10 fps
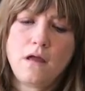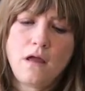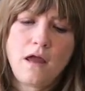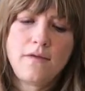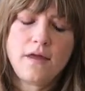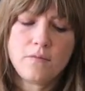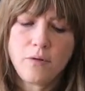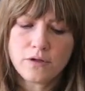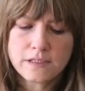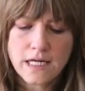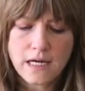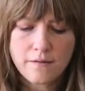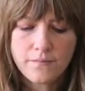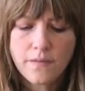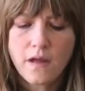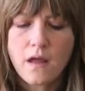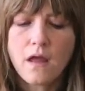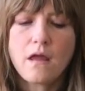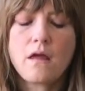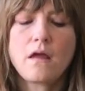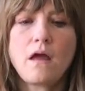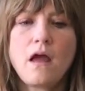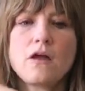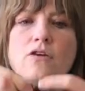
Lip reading: and then pull tight. And